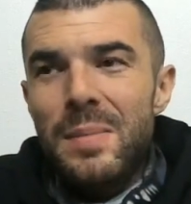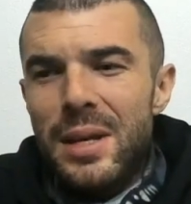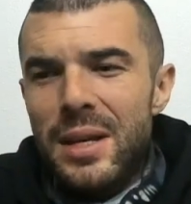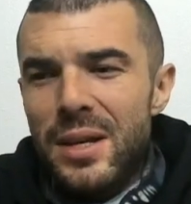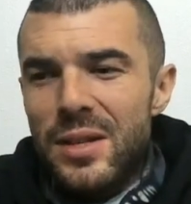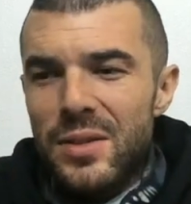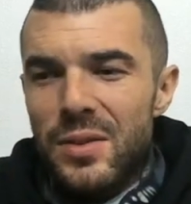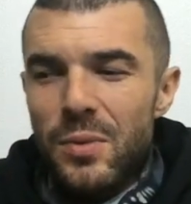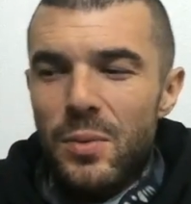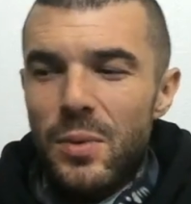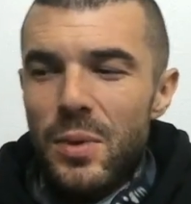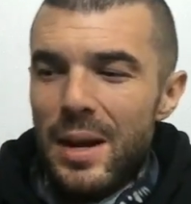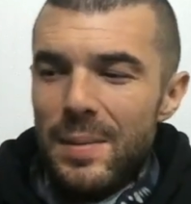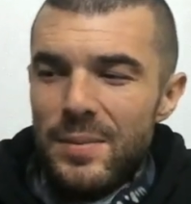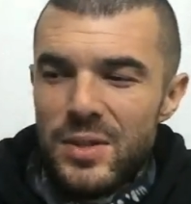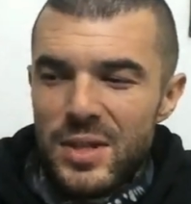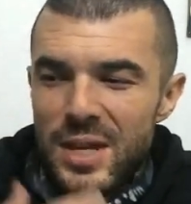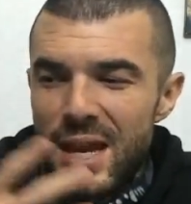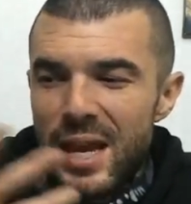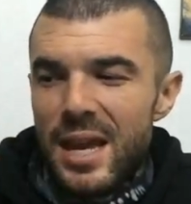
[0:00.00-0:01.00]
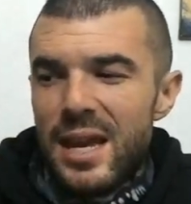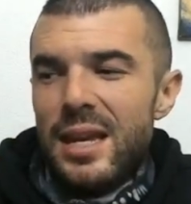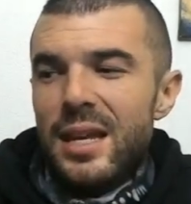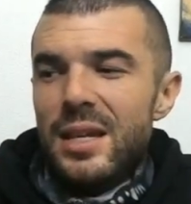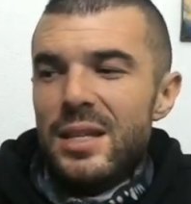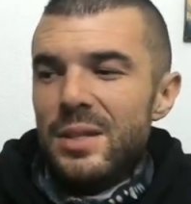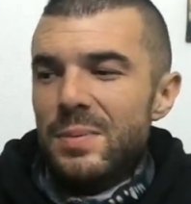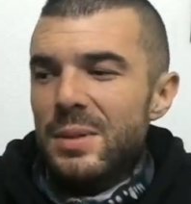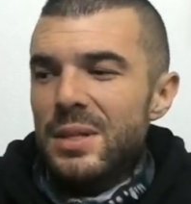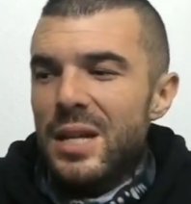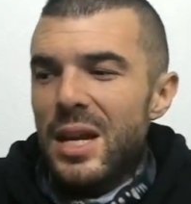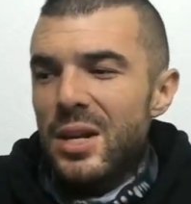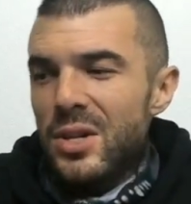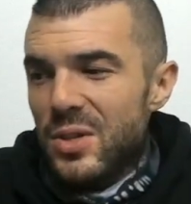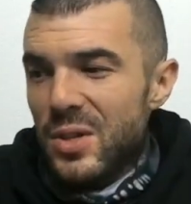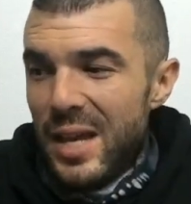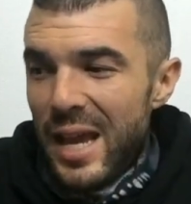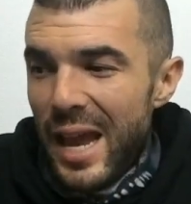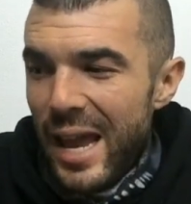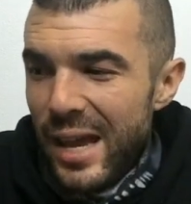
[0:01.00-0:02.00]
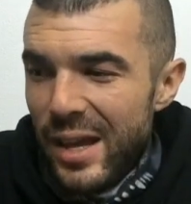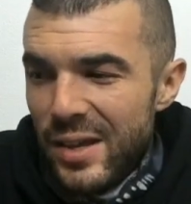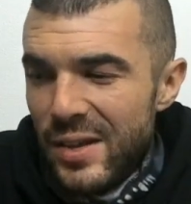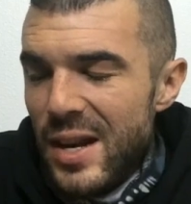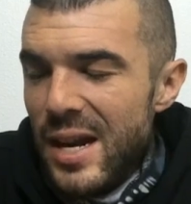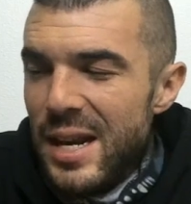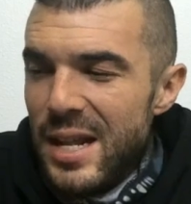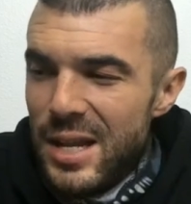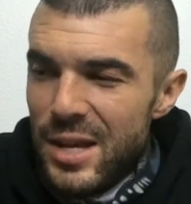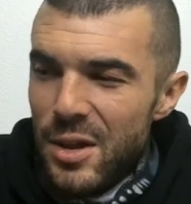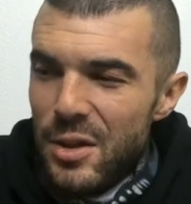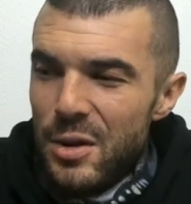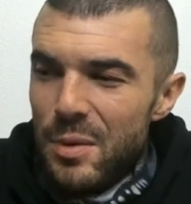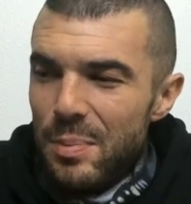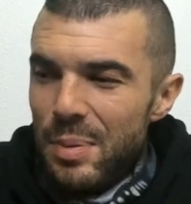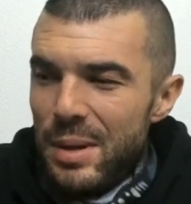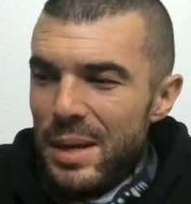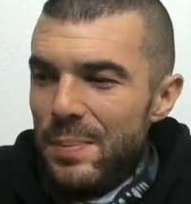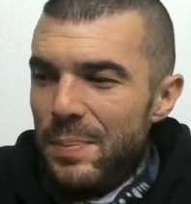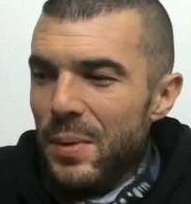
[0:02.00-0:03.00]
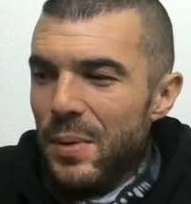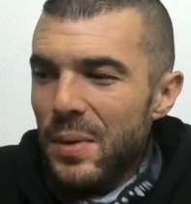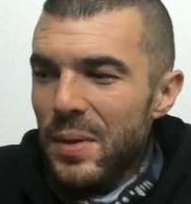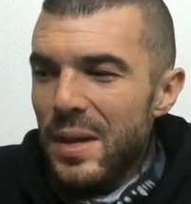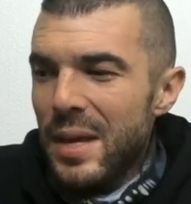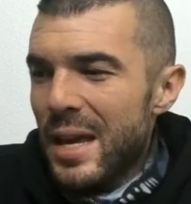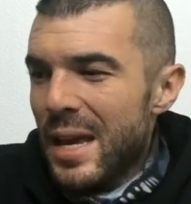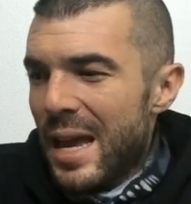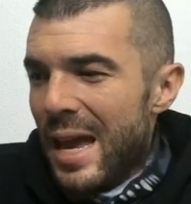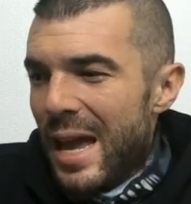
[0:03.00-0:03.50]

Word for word: because of what I'm saying is potentially alienating other people.